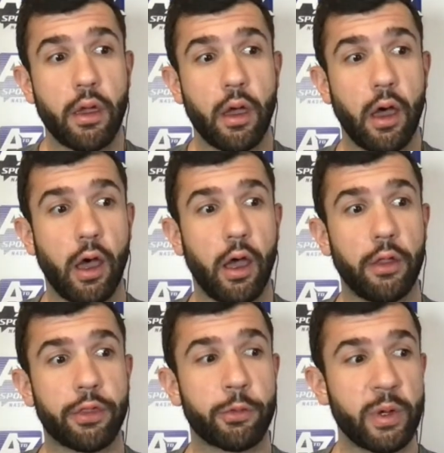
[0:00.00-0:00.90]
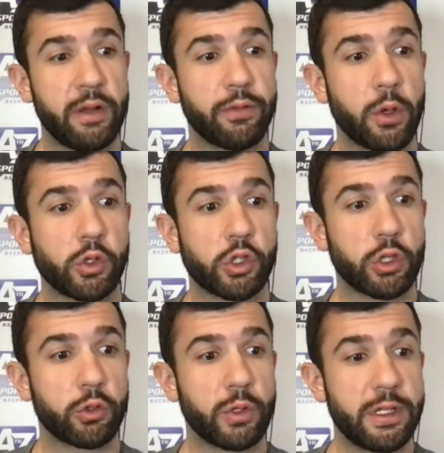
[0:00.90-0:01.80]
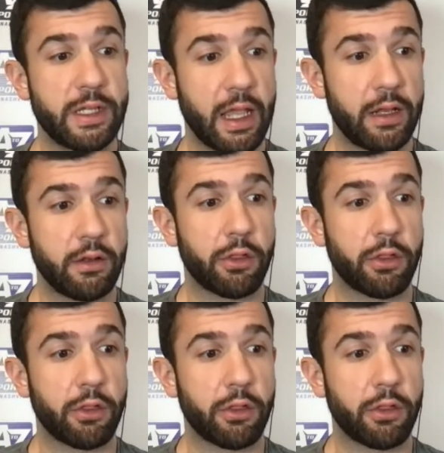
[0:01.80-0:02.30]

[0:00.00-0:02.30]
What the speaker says: three of those children dead,